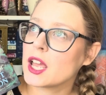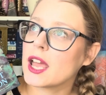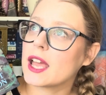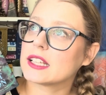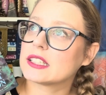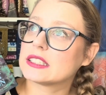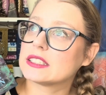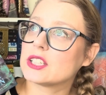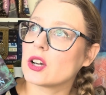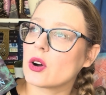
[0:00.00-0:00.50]

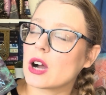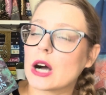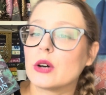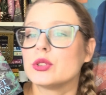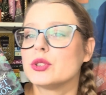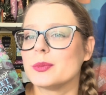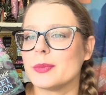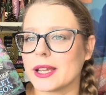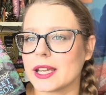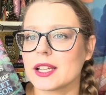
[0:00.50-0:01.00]
So how
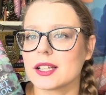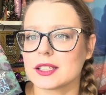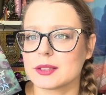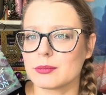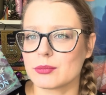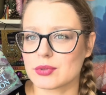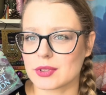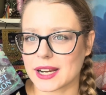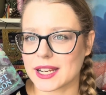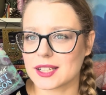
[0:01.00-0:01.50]
to
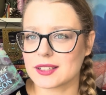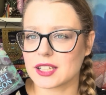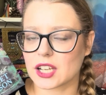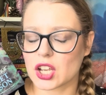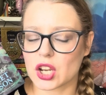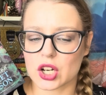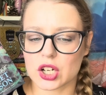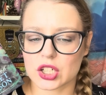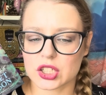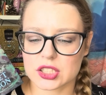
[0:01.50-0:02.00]
break the
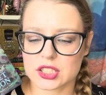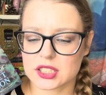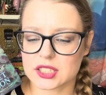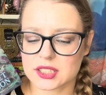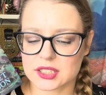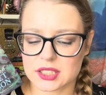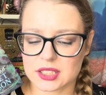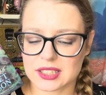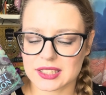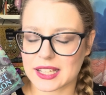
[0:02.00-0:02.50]

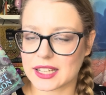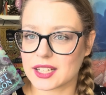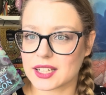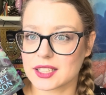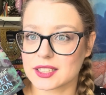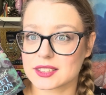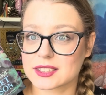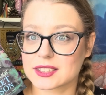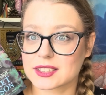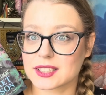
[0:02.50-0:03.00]
curse that
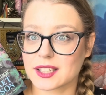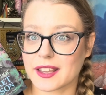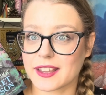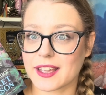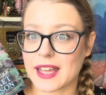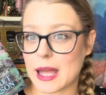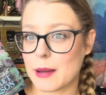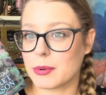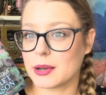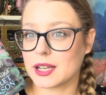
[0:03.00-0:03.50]
is
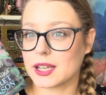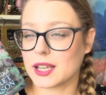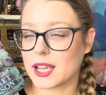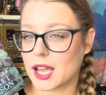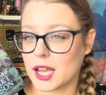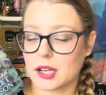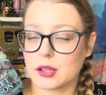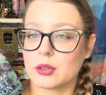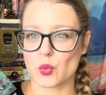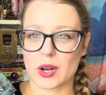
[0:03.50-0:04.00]
happening
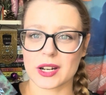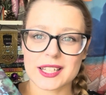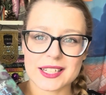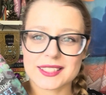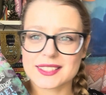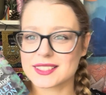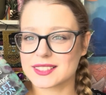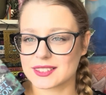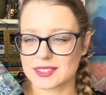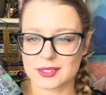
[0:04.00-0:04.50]
and what
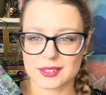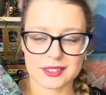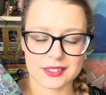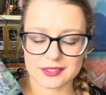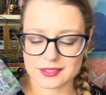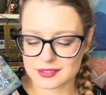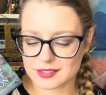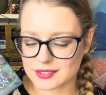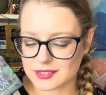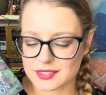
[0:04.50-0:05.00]
is
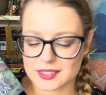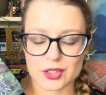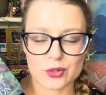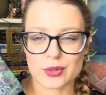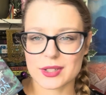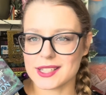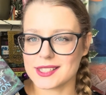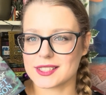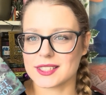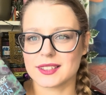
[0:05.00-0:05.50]
the
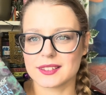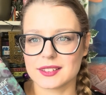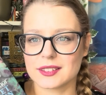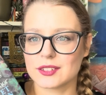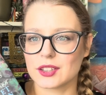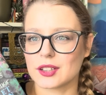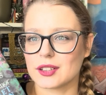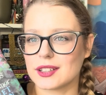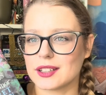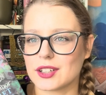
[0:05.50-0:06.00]
reason
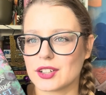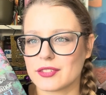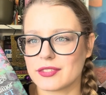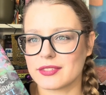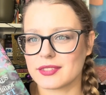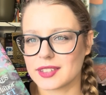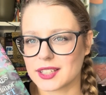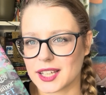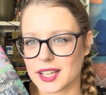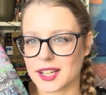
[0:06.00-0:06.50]
of
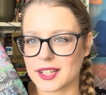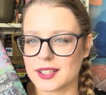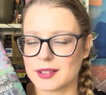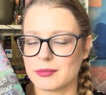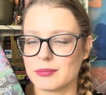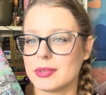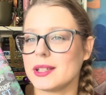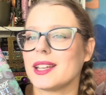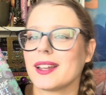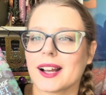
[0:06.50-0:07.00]
it being